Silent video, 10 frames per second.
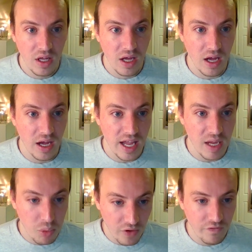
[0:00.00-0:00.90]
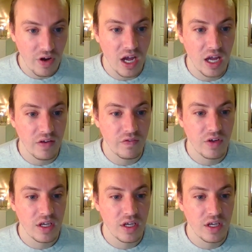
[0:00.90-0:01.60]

8.5,